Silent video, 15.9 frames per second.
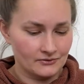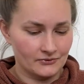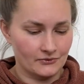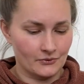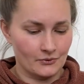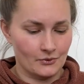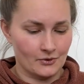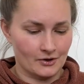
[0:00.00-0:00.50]

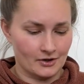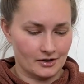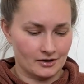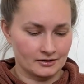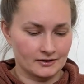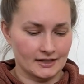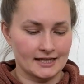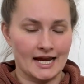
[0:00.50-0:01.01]
for
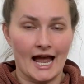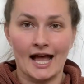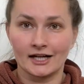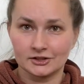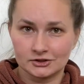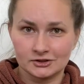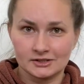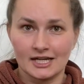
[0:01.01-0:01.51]
like
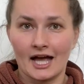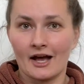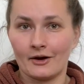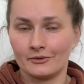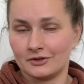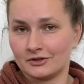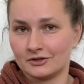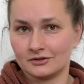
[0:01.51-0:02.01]
actually how
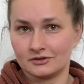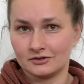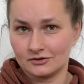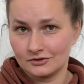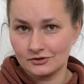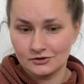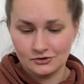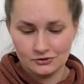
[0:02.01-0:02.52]
you're
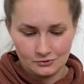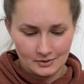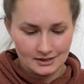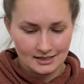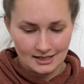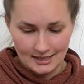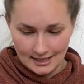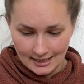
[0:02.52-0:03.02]
doing the
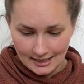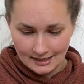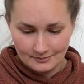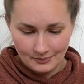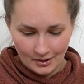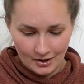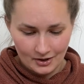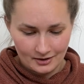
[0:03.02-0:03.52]
knitting
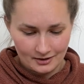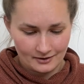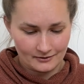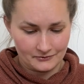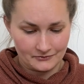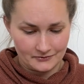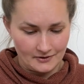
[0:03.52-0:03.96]
part of